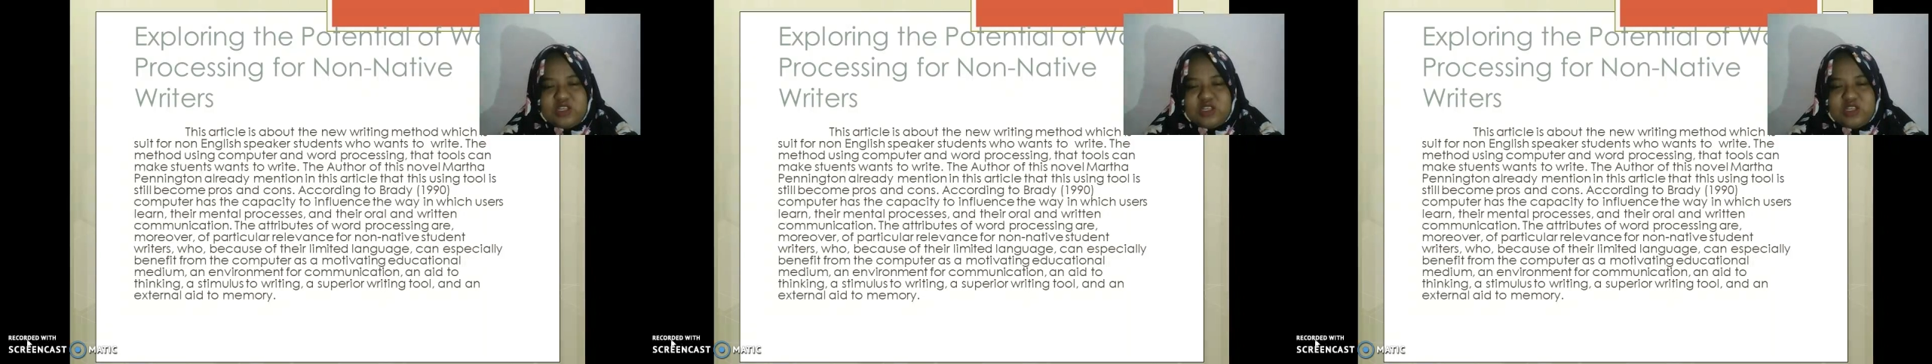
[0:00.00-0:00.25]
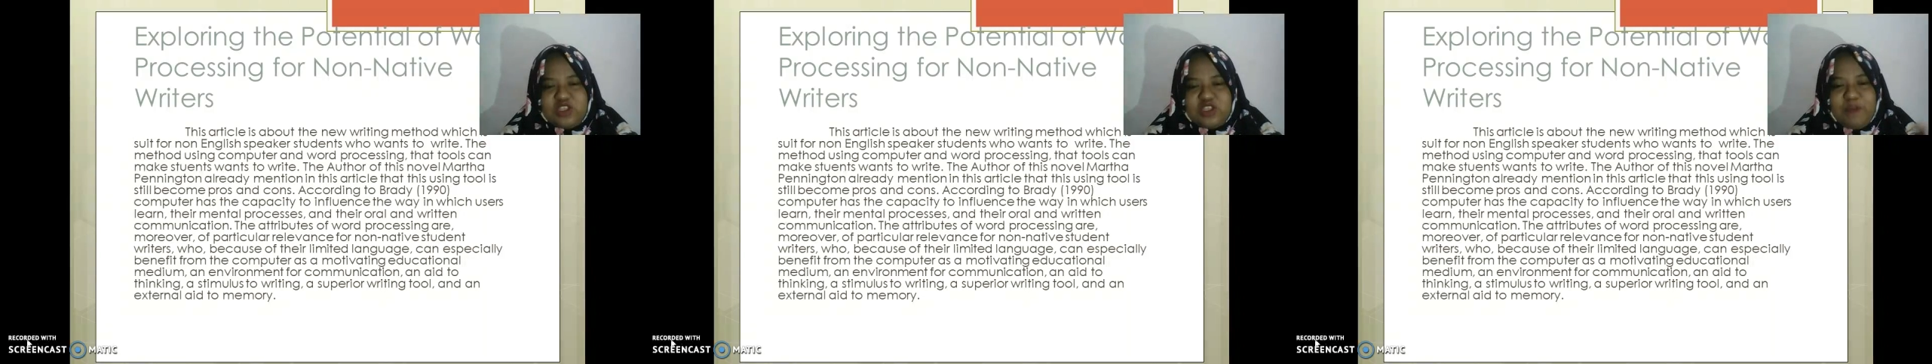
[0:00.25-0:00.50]

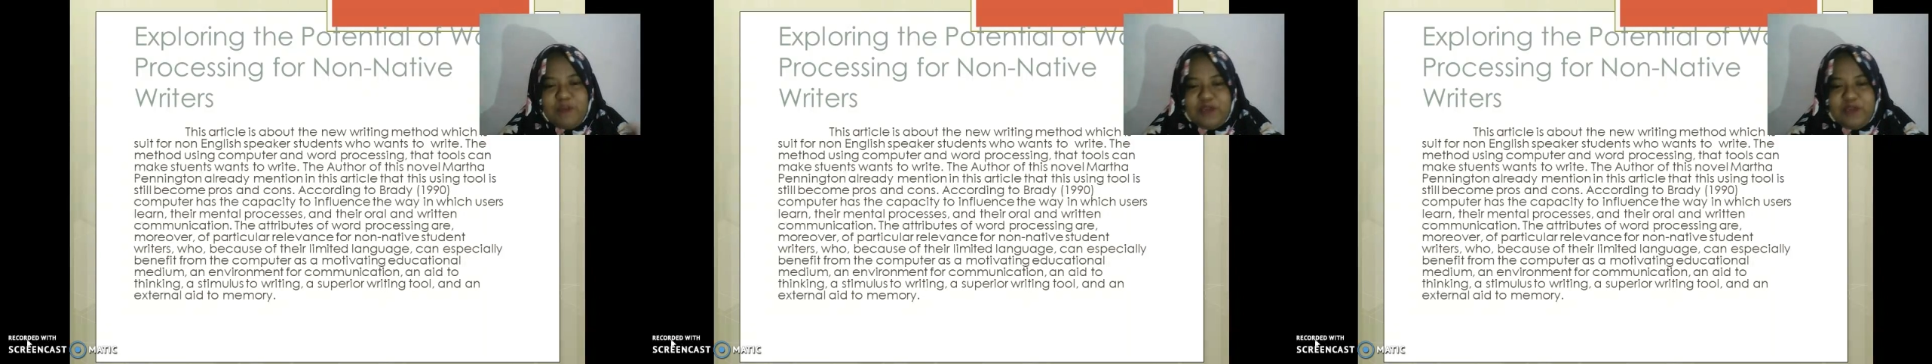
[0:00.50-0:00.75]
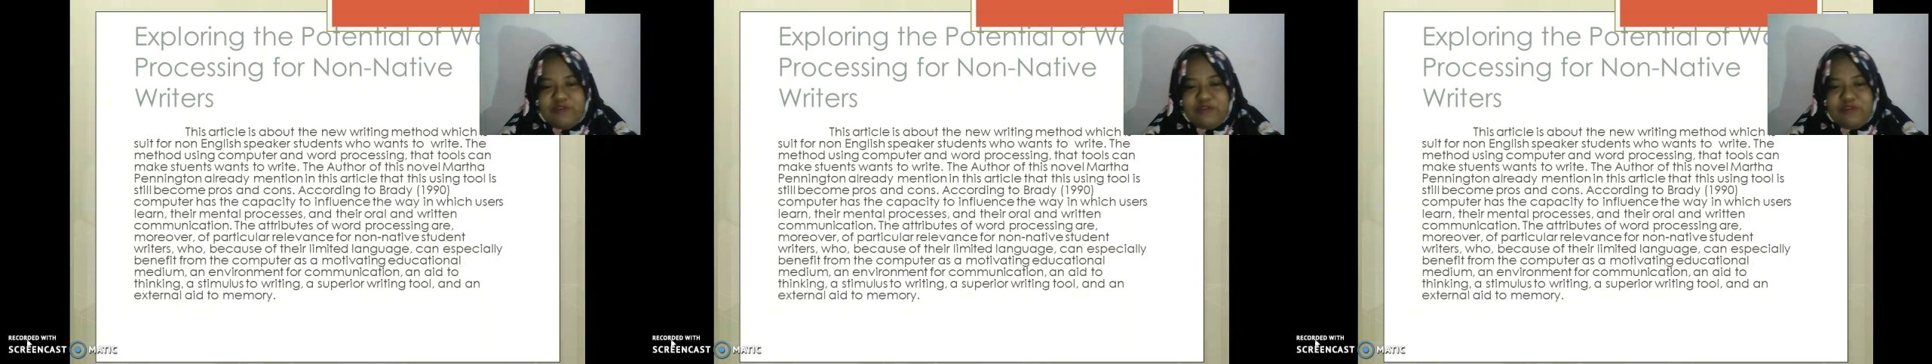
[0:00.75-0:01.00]

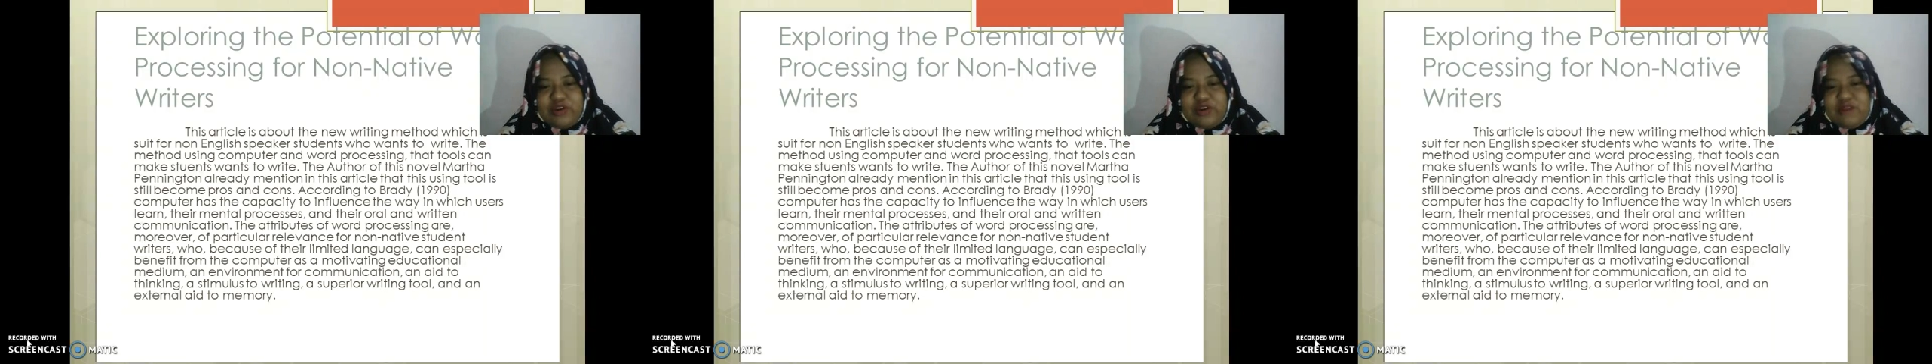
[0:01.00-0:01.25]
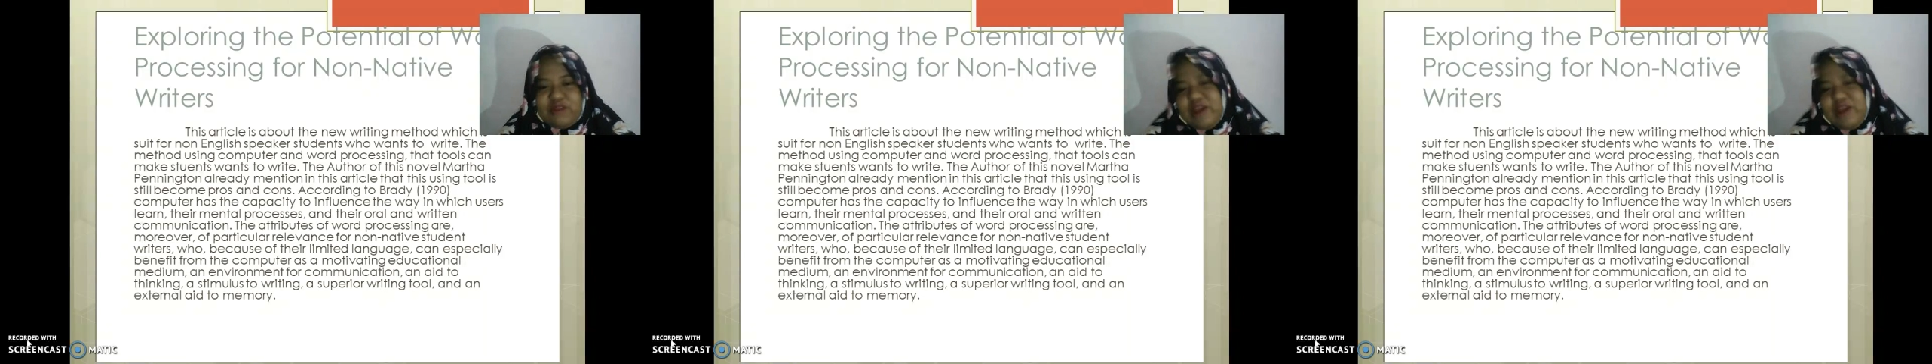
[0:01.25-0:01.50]
topic for
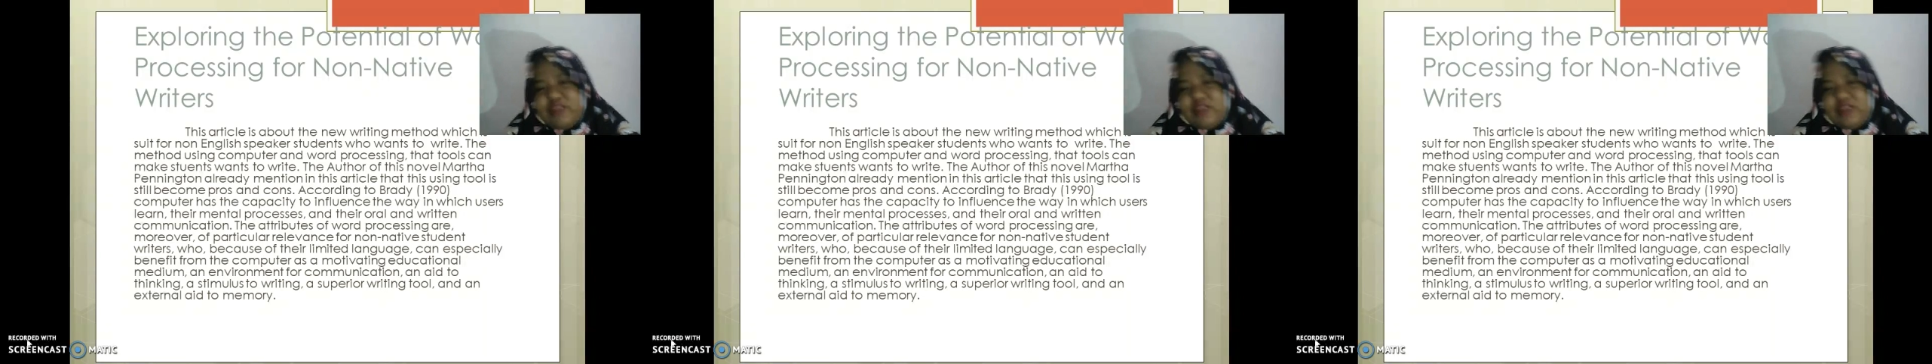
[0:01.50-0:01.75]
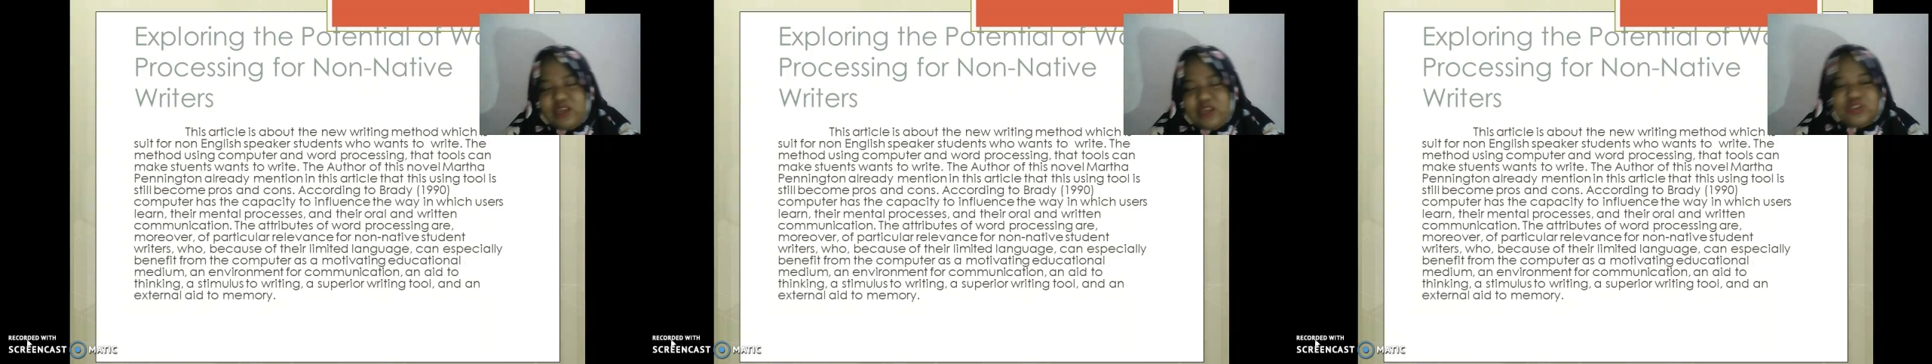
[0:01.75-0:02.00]
their
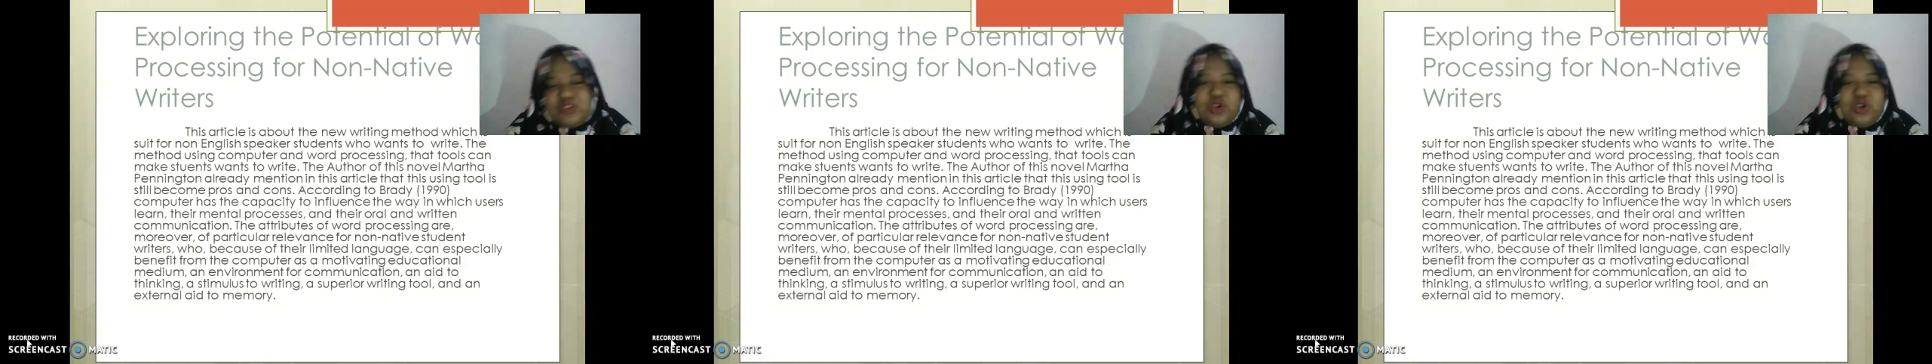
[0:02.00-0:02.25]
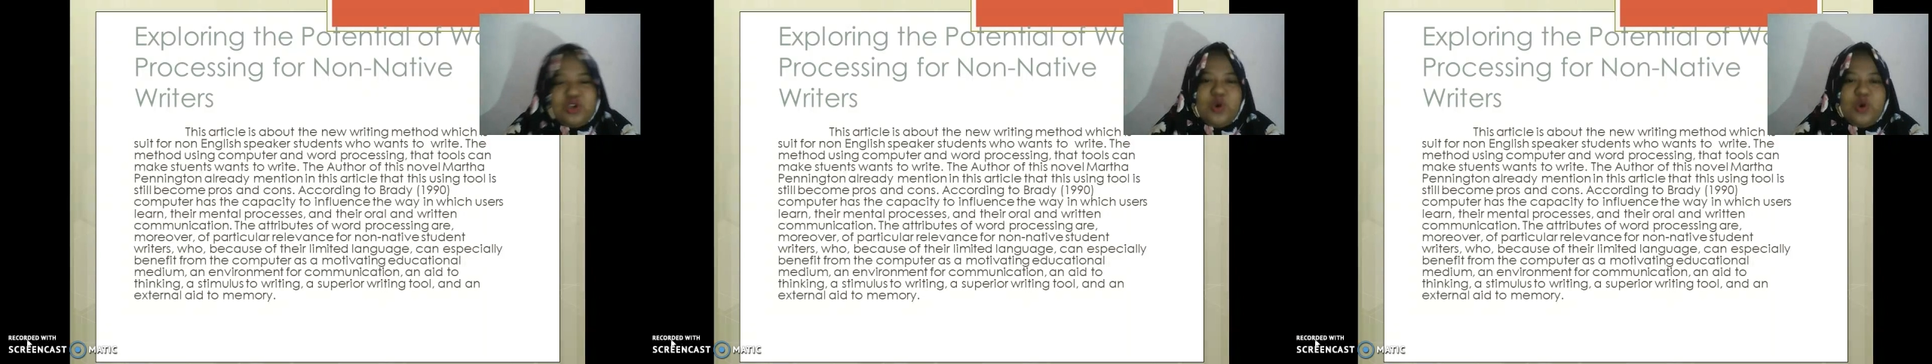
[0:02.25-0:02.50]
writing,
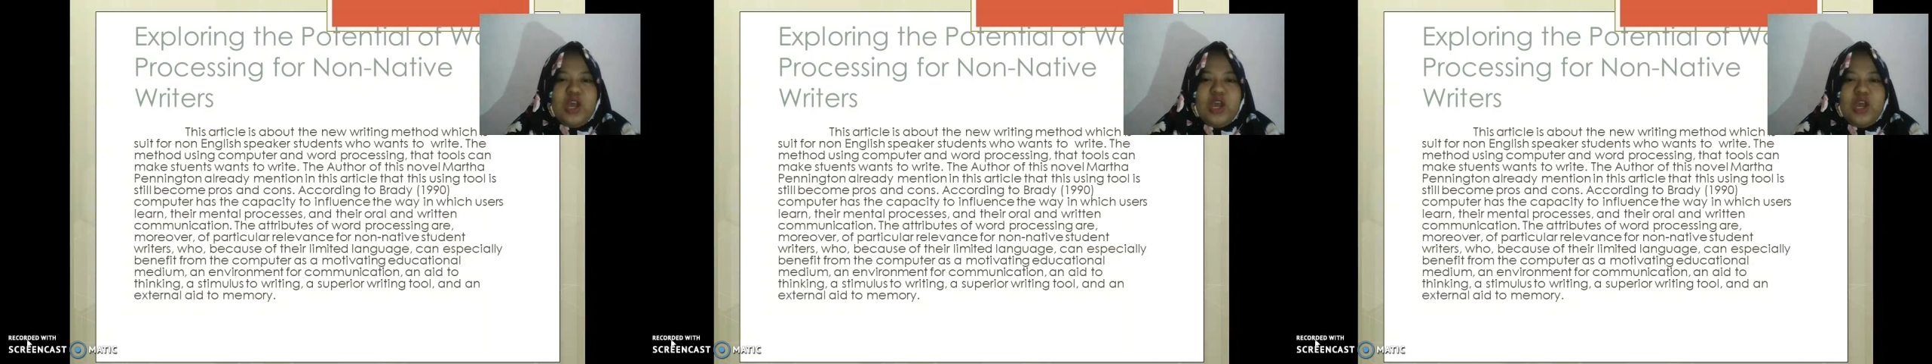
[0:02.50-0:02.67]
so